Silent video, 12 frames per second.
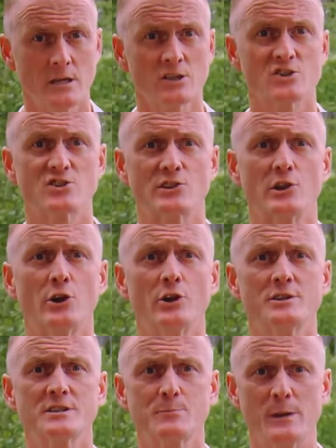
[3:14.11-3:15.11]

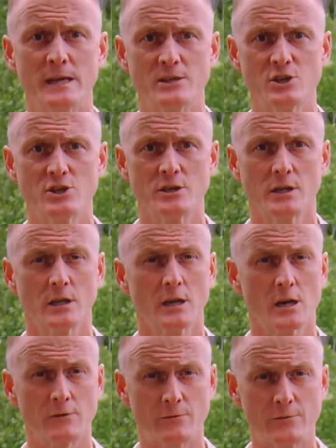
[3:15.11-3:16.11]
slurred speech,
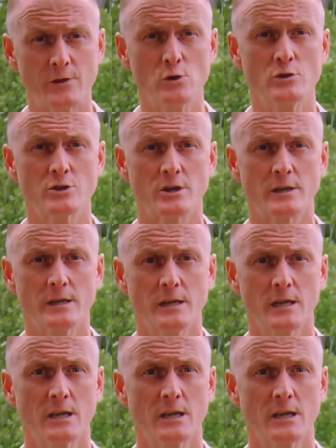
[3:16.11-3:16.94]
confusion,